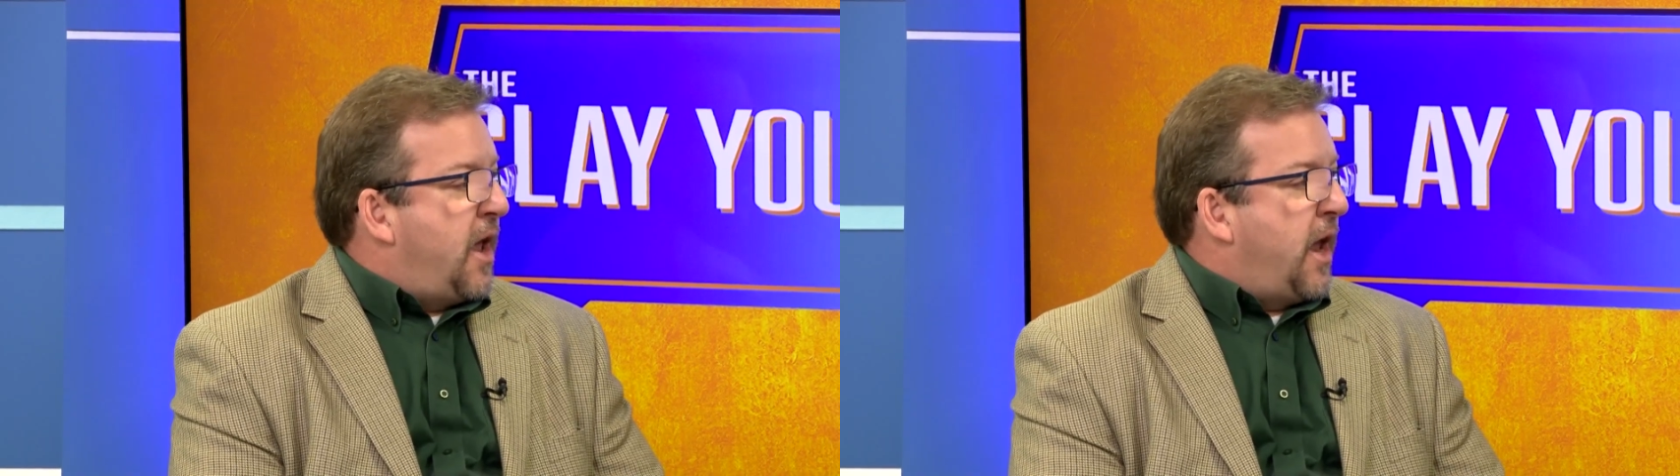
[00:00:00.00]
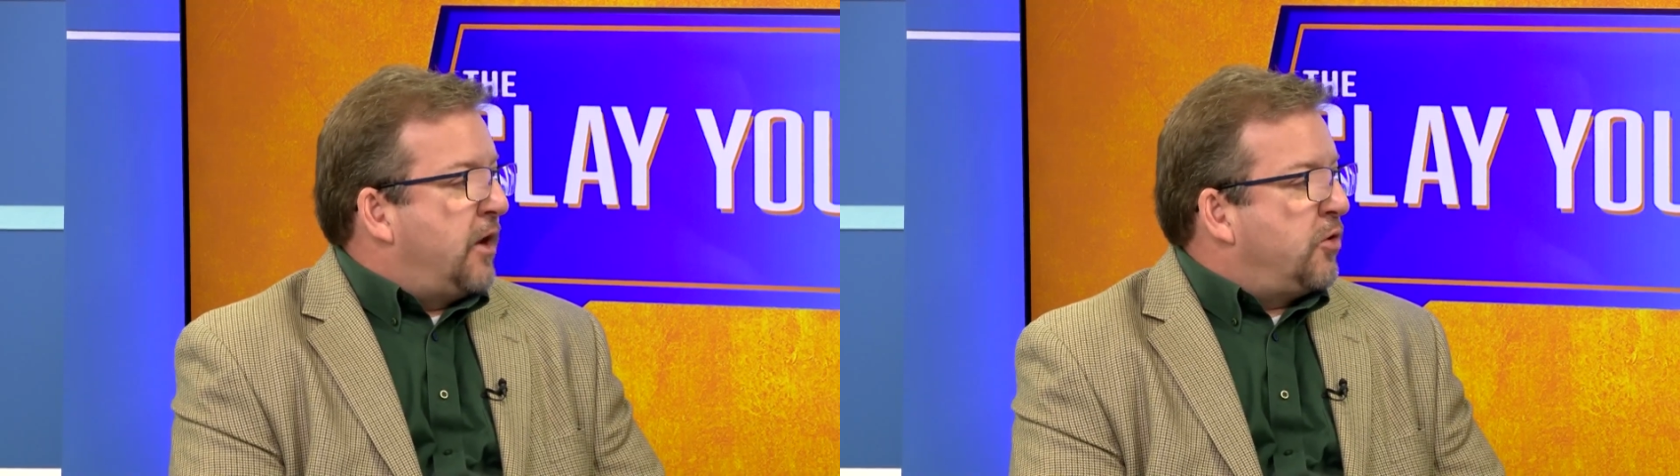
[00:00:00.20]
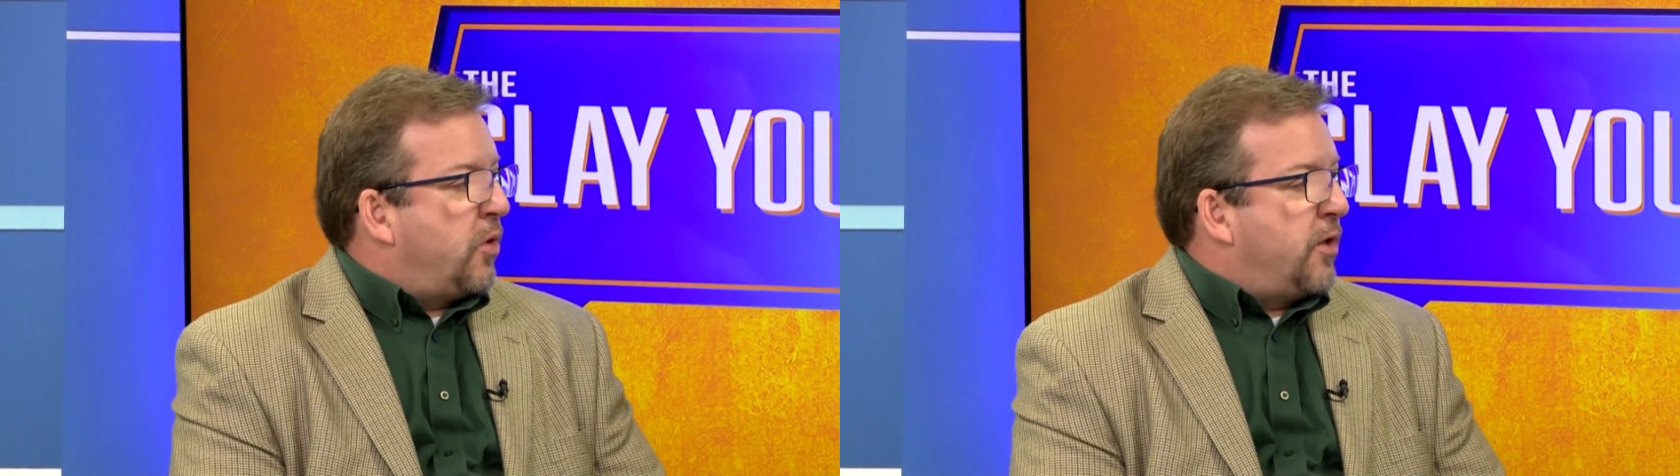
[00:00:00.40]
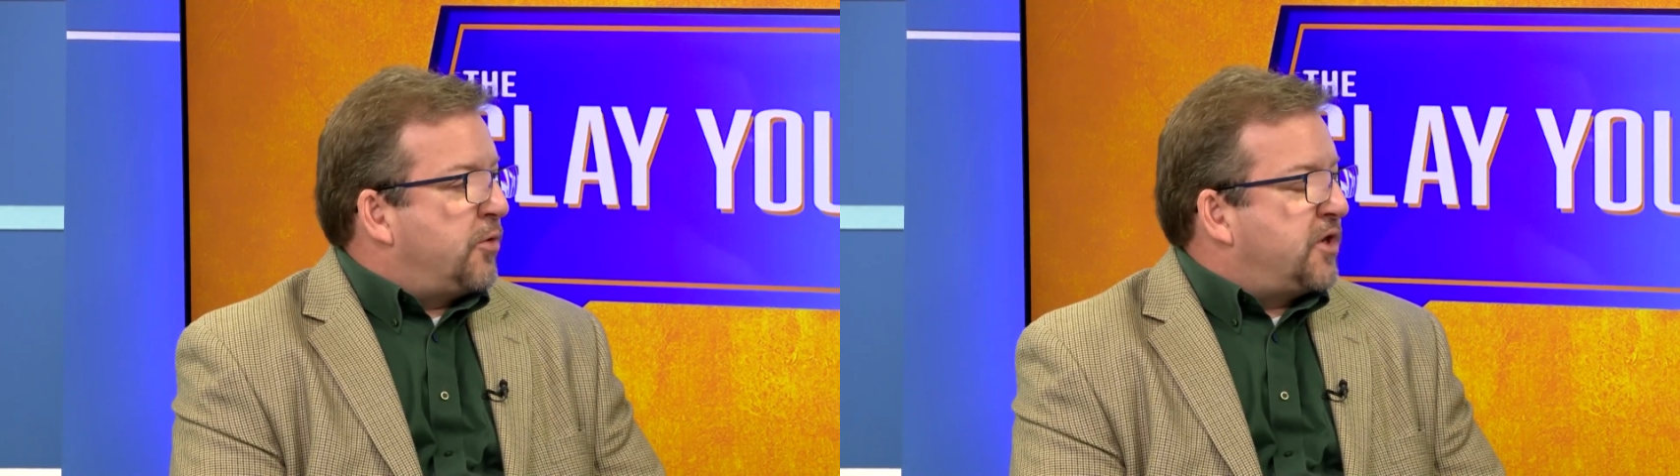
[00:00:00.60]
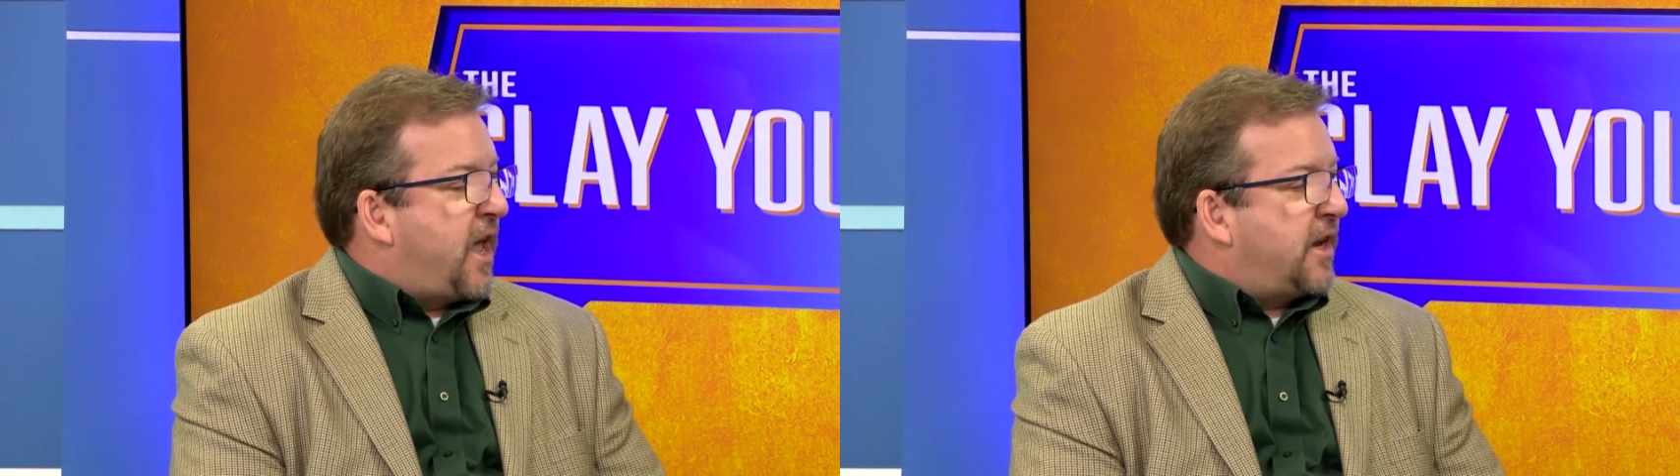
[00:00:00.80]
and or
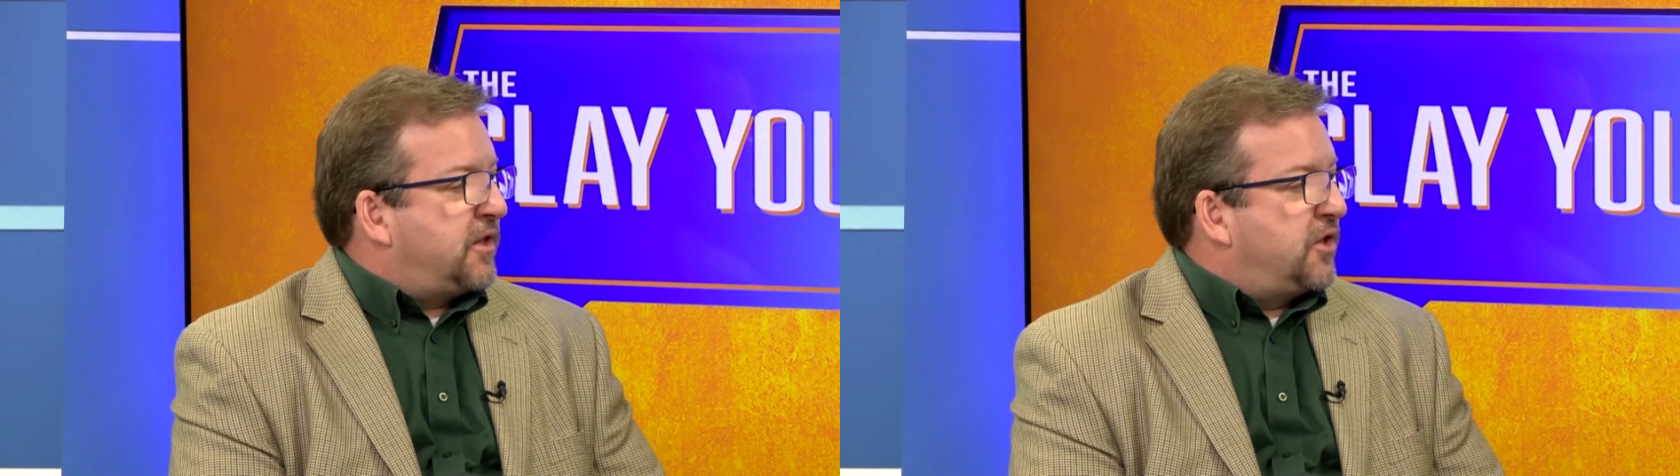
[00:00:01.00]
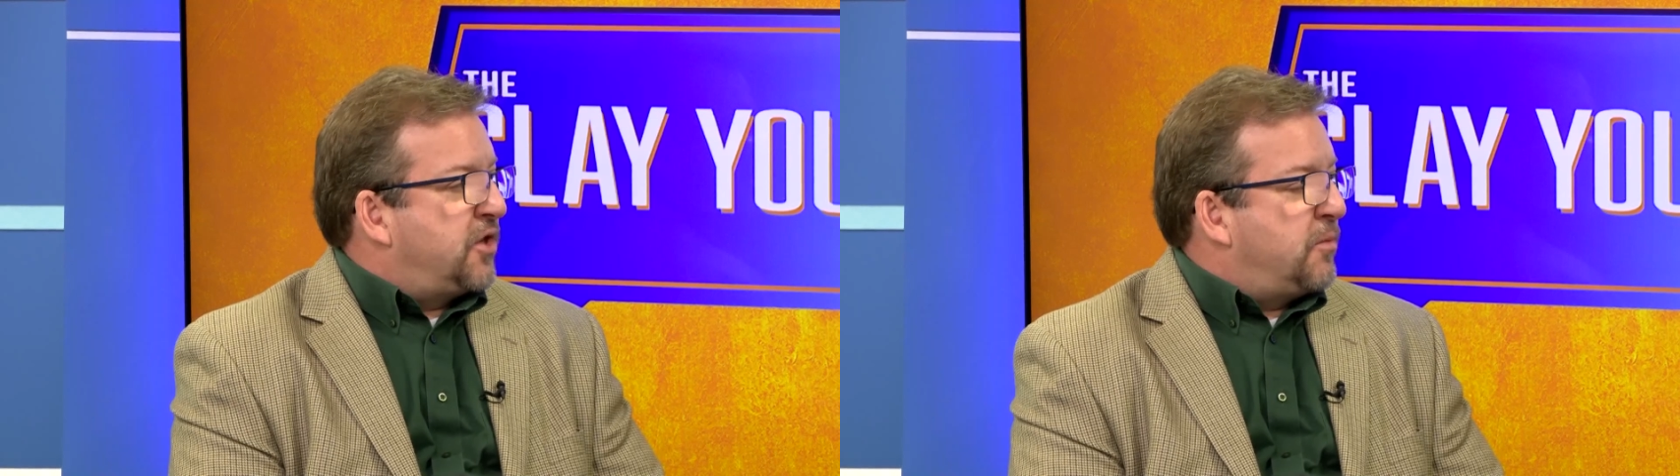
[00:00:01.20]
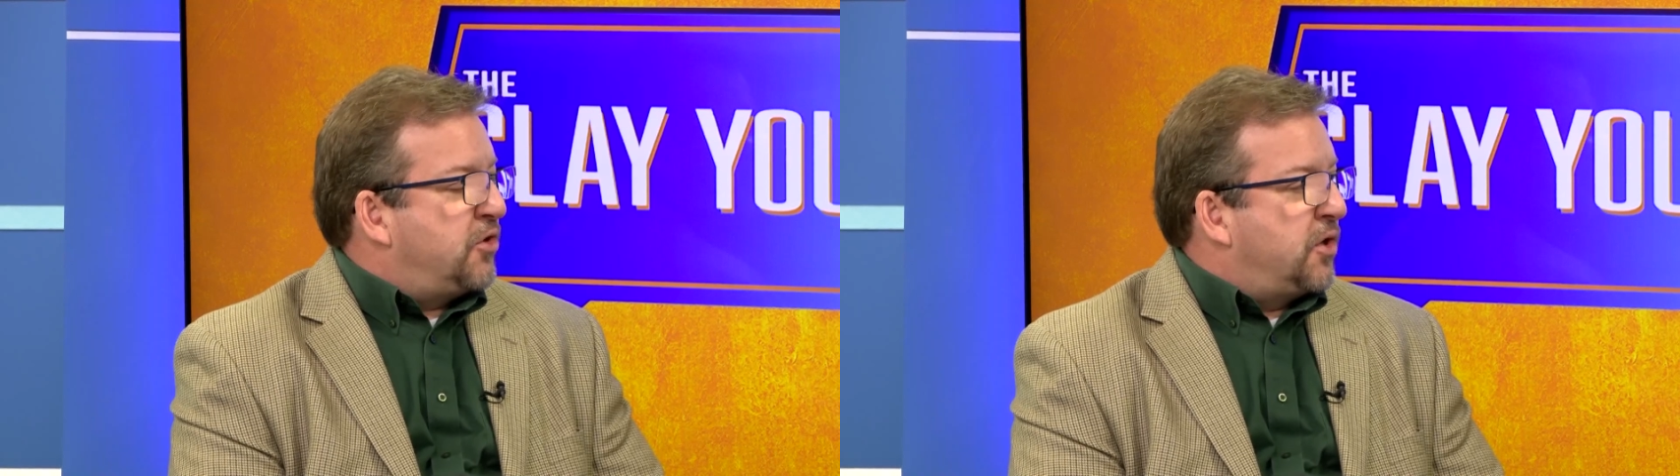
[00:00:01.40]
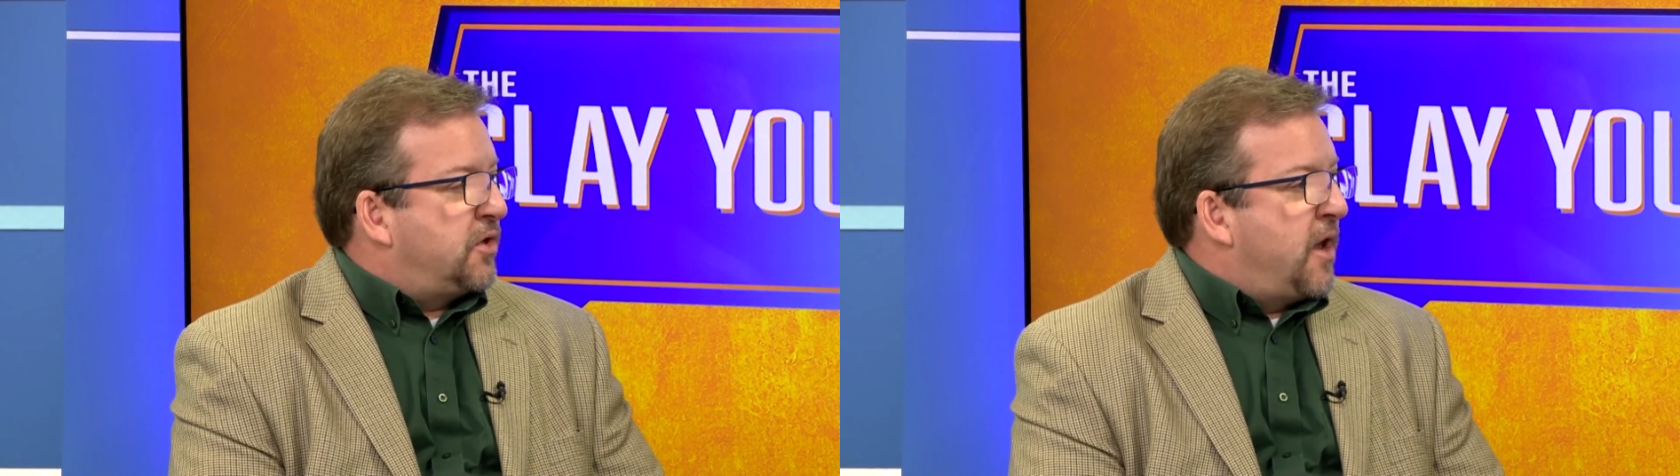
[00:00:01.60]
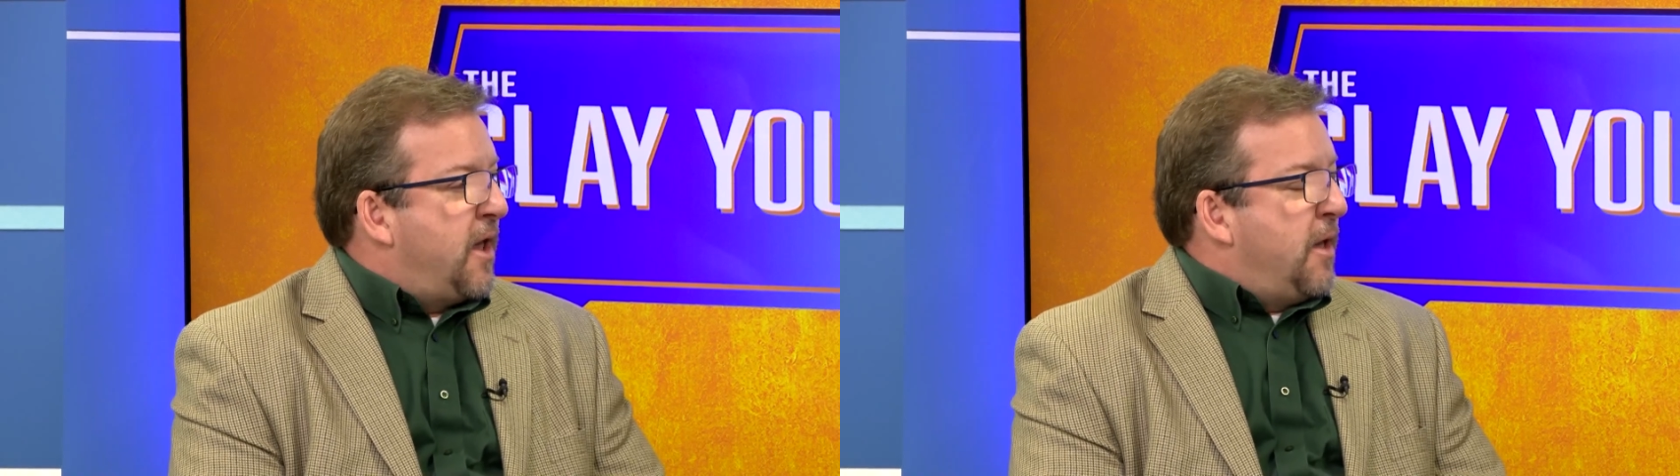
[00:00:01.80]
other tax exemptions,